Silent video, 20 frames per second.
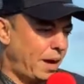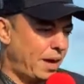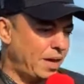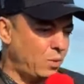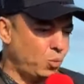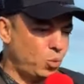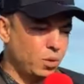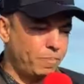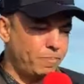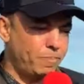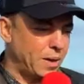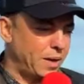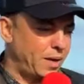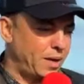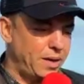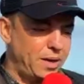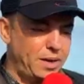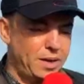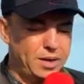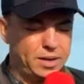it would
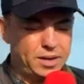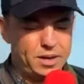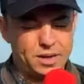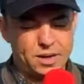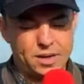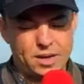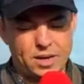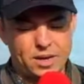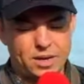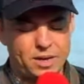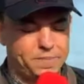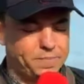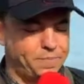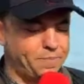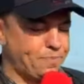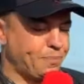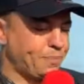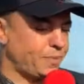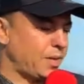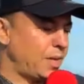be
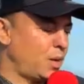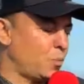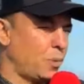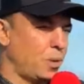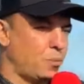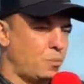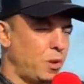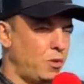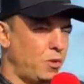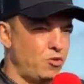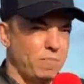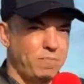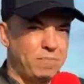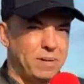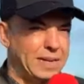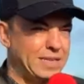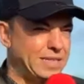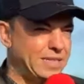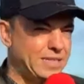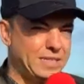
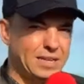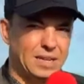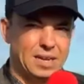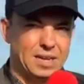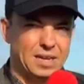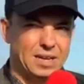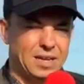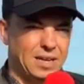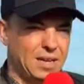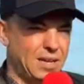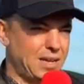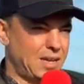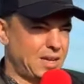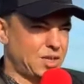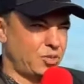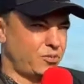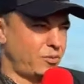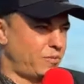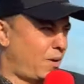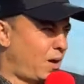remiss to
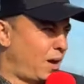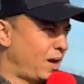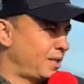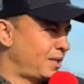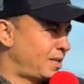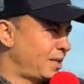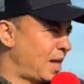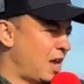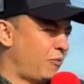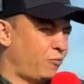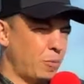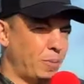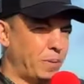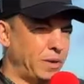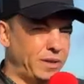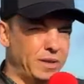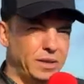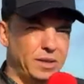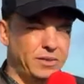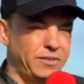remind
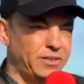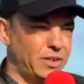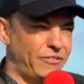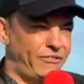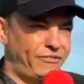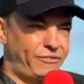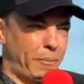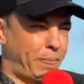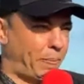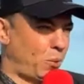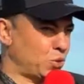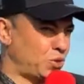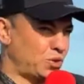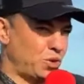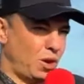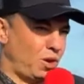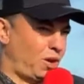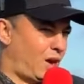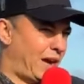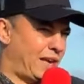everybody that football's
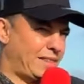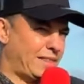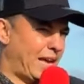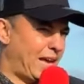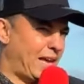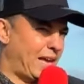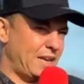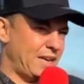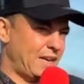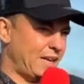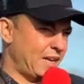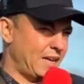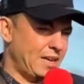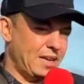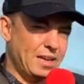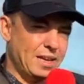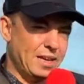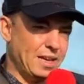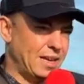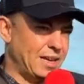not like that.
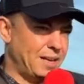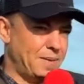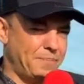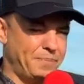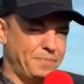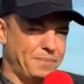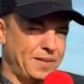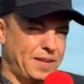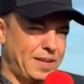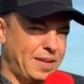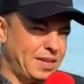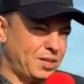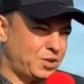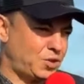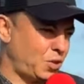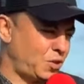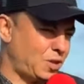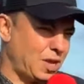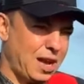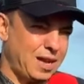It
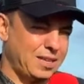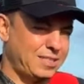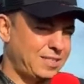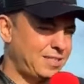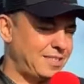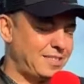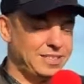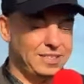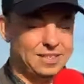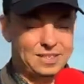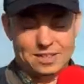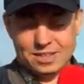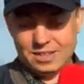took us